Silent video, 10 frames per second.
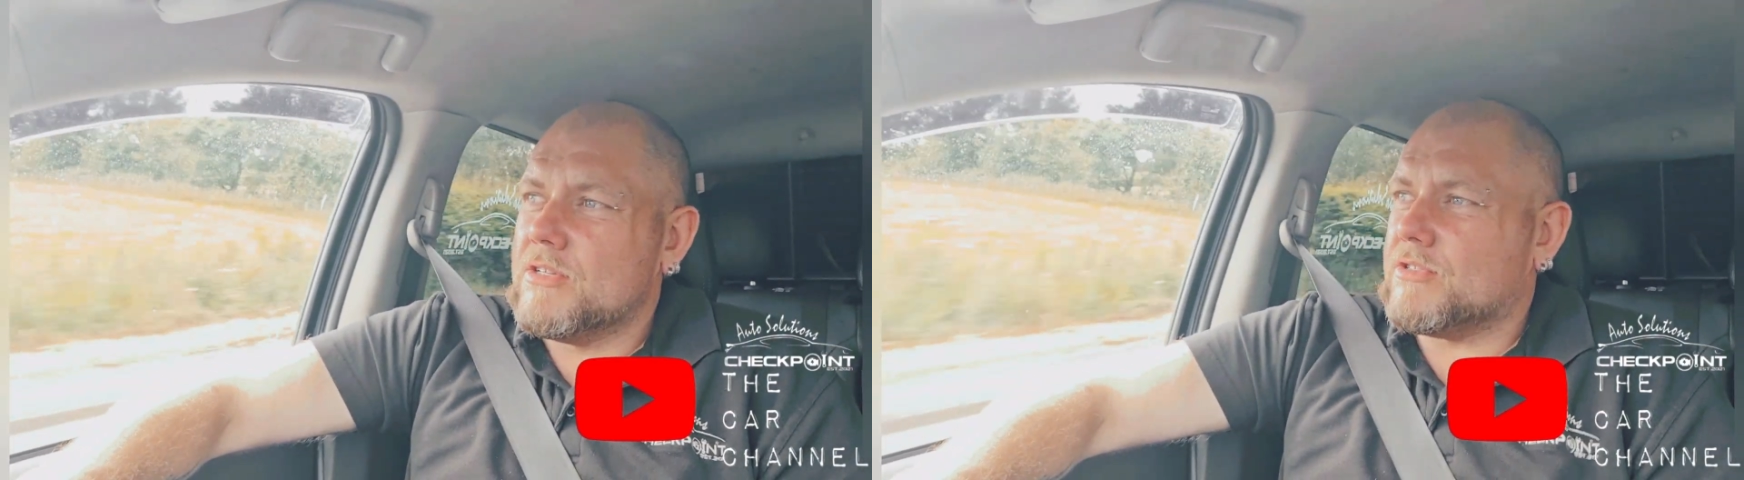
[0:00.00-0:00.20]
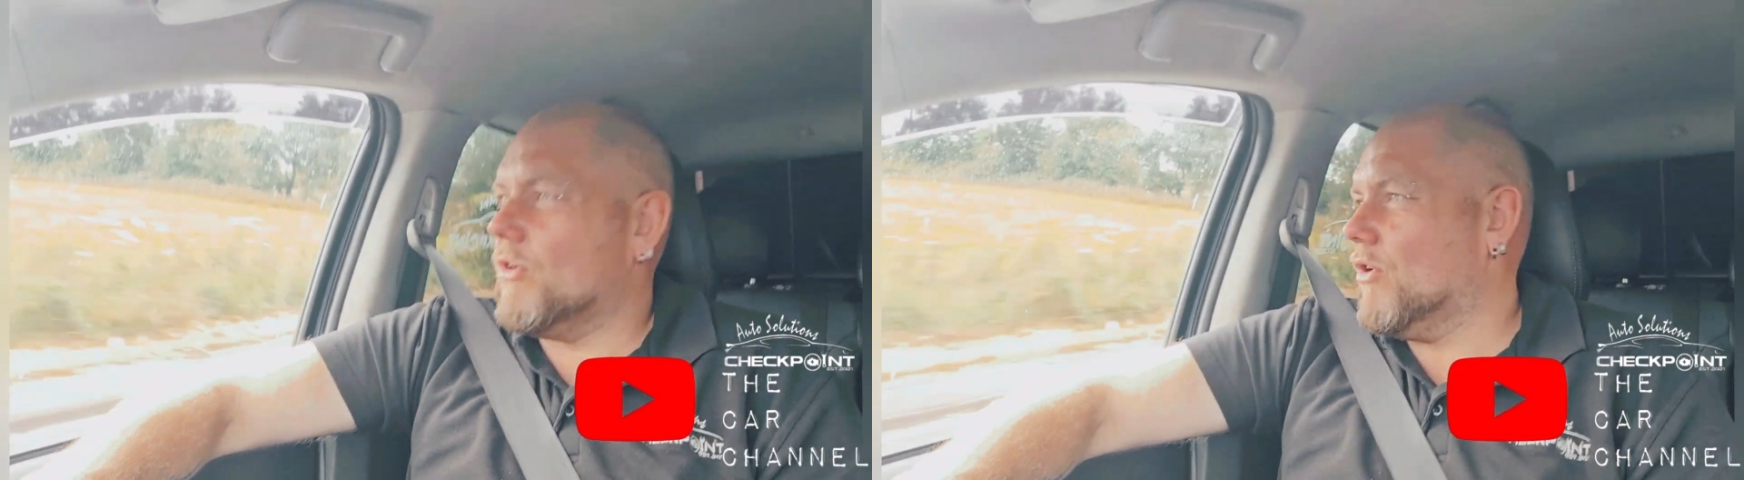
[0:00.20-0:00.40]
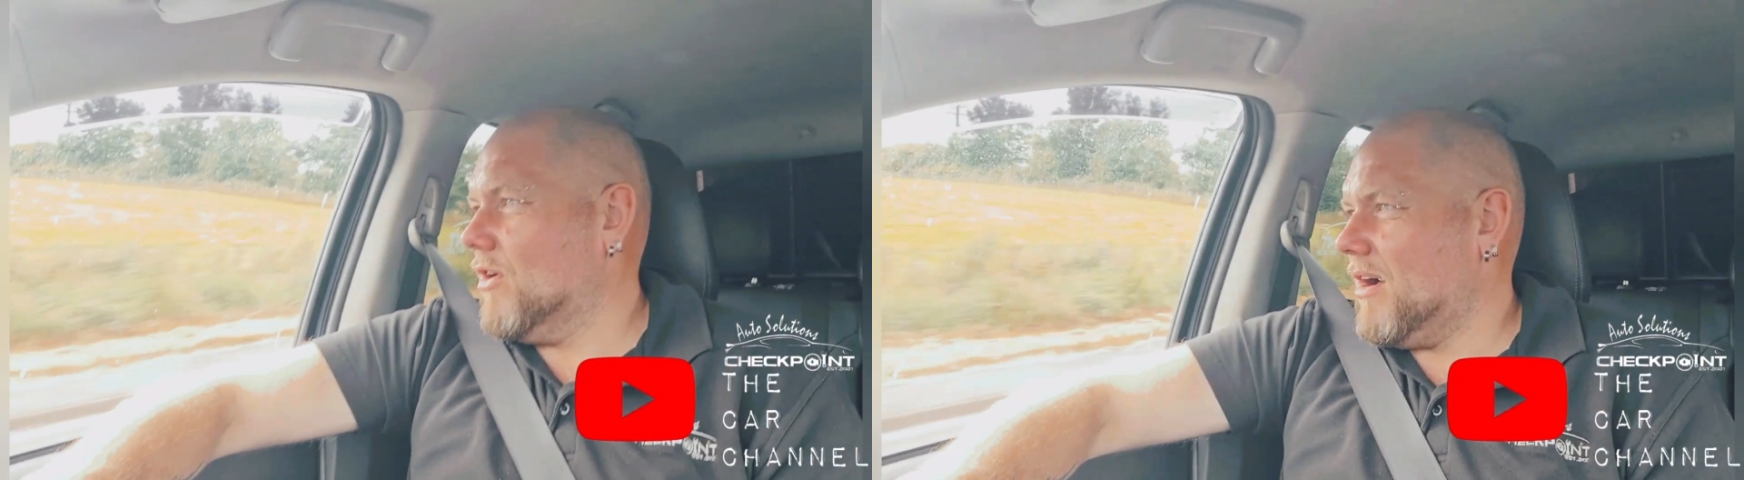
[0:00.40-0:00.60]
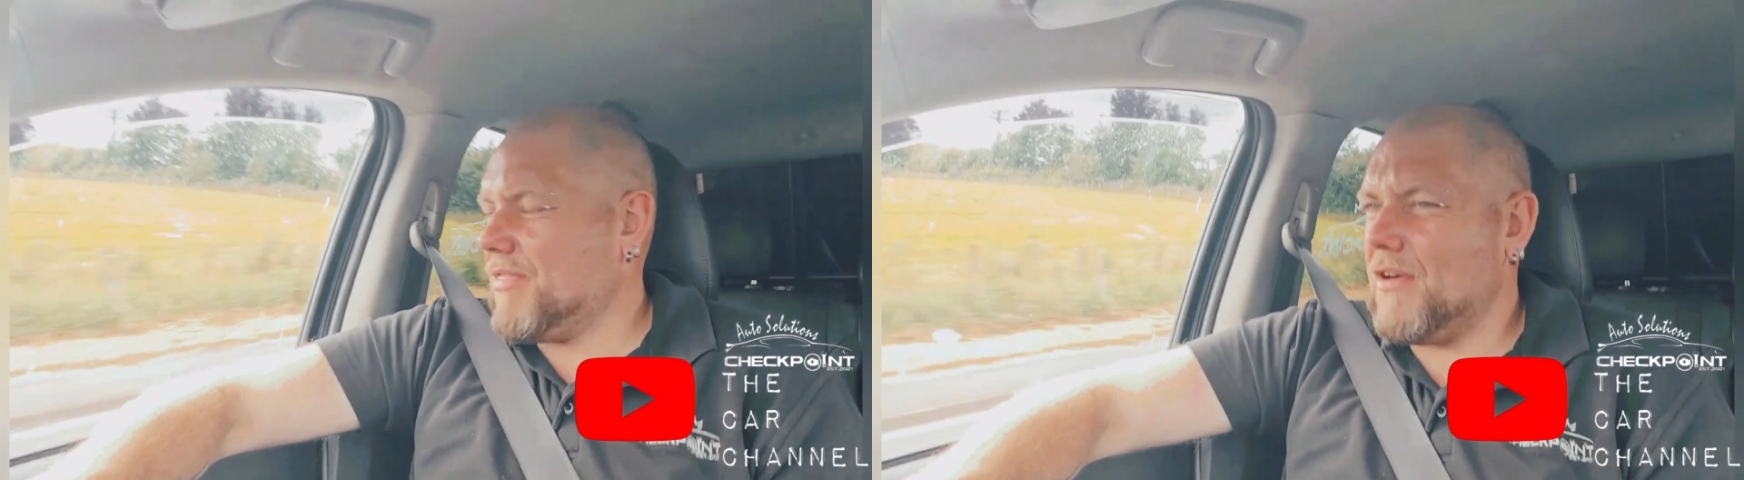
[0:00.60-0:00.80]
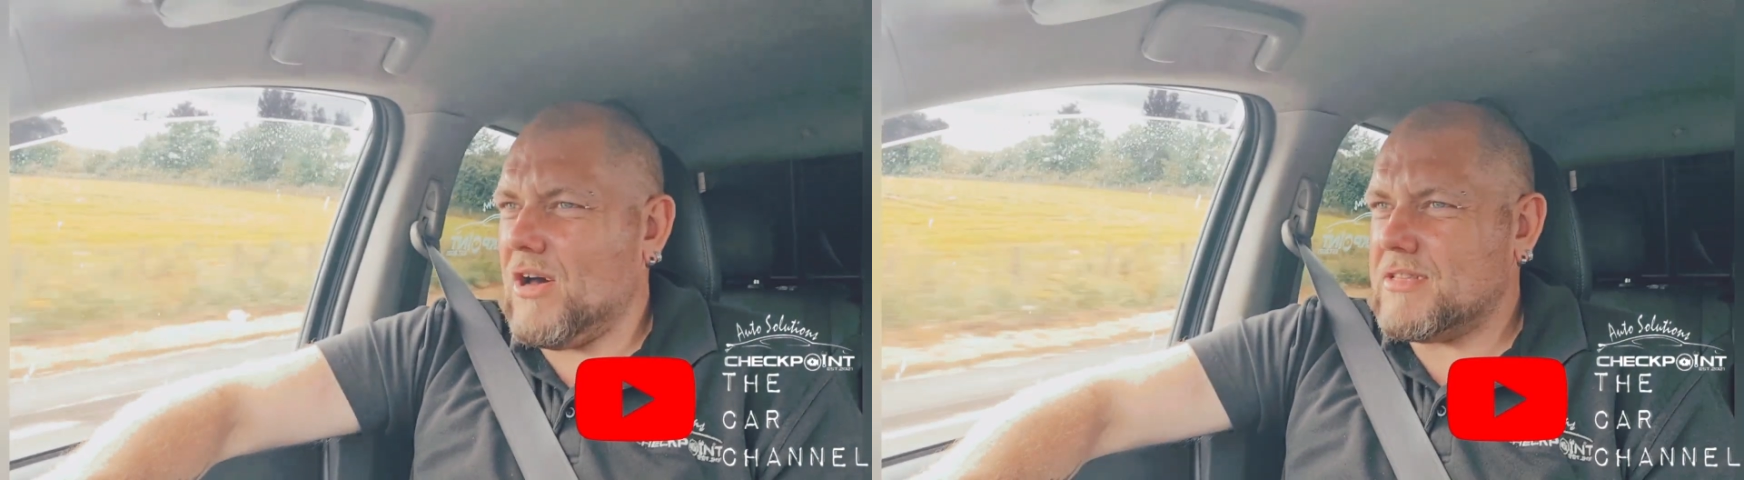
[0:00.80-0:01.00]
So I
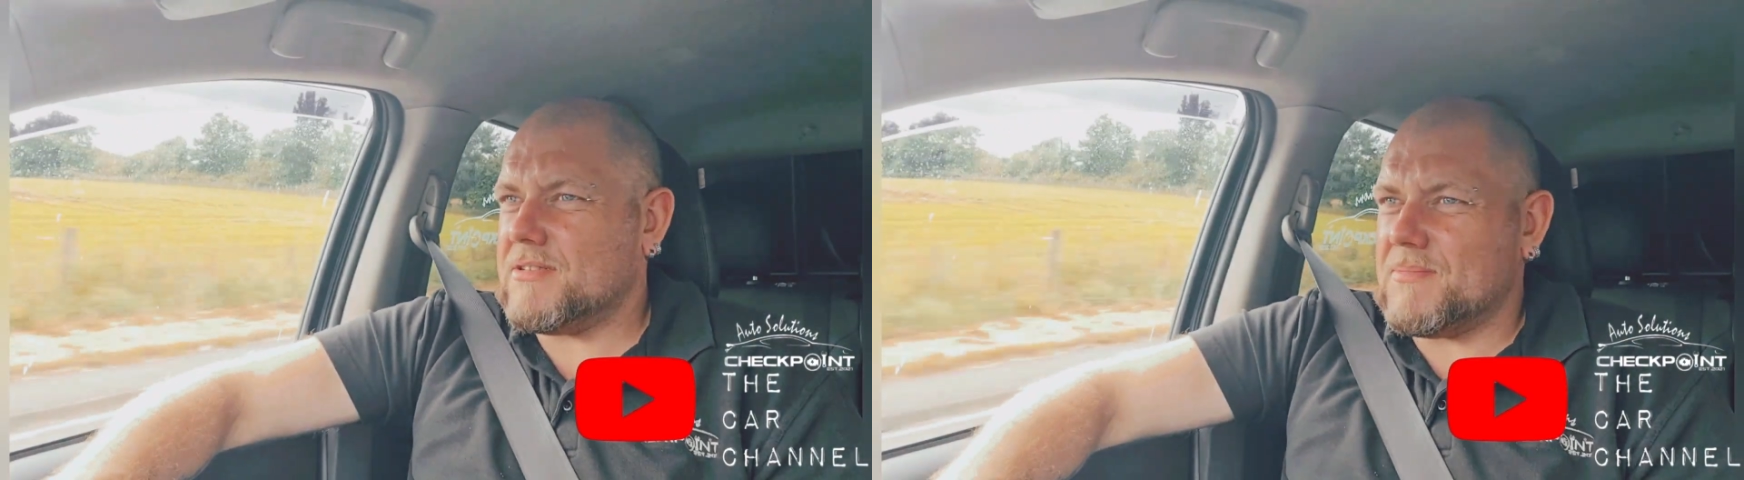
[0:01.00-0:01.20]
thought,